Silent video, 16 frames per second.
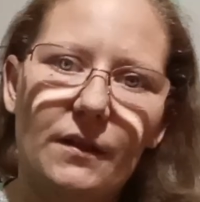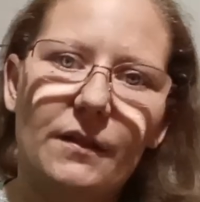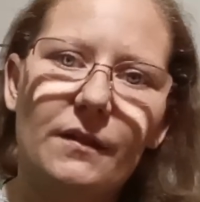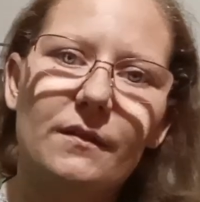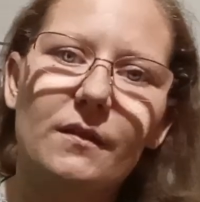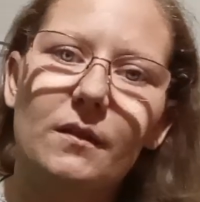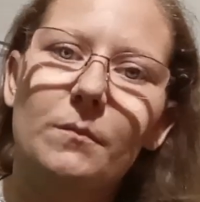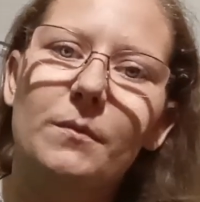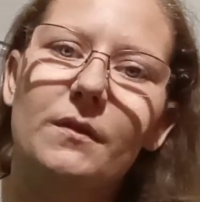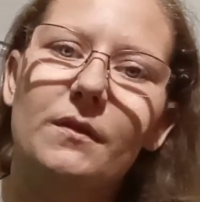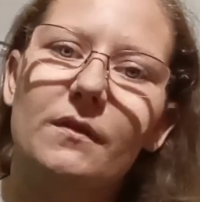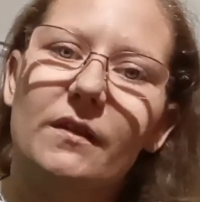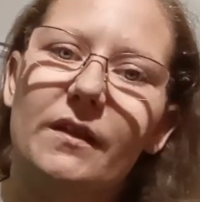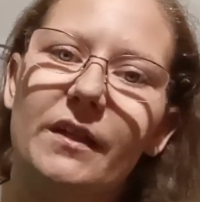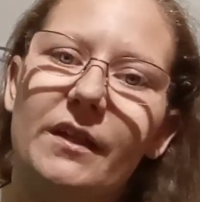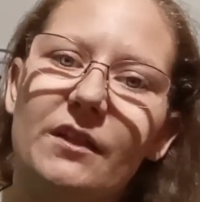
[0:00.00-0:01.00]
except it's
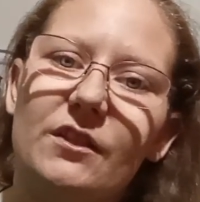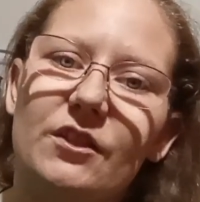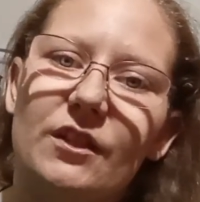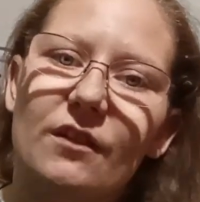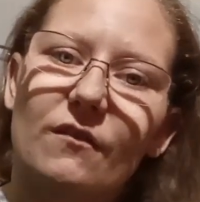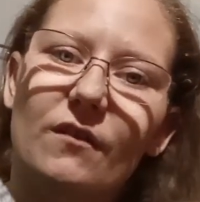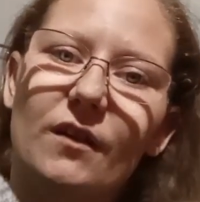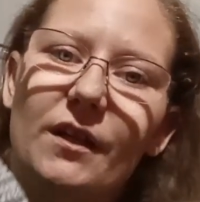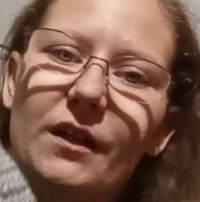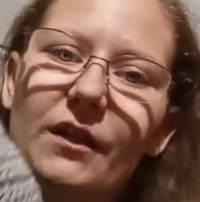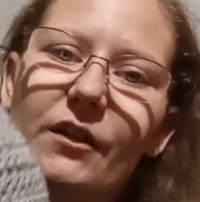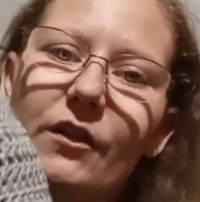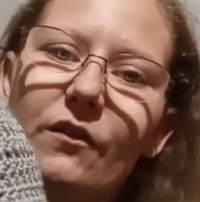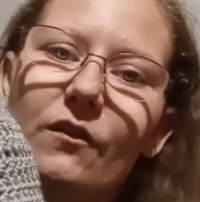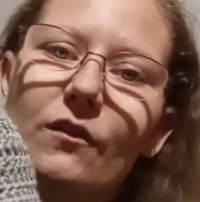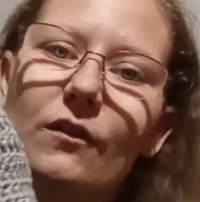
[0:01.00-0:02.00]
a heat generating
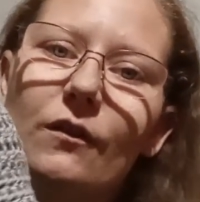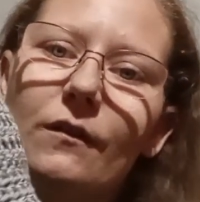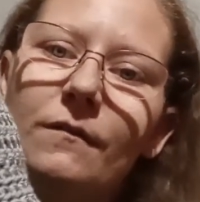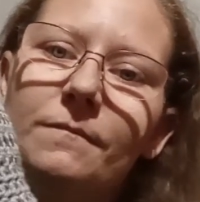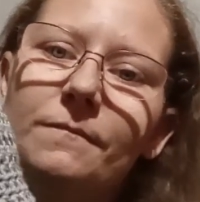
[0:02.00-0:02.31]
yarn.